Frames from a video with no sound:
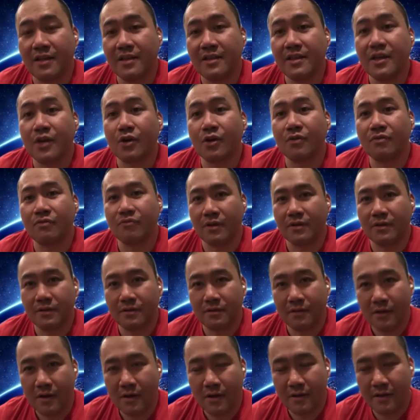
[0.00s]
and then they convert
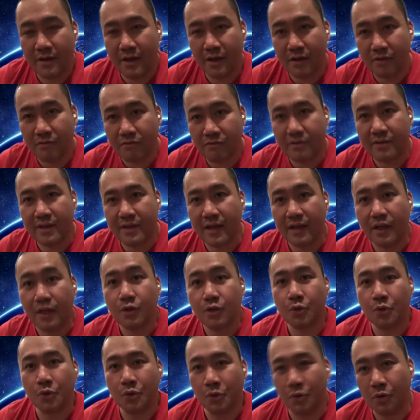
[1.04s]
that
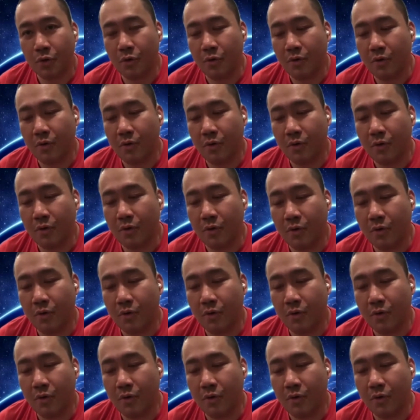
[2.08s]
into euro.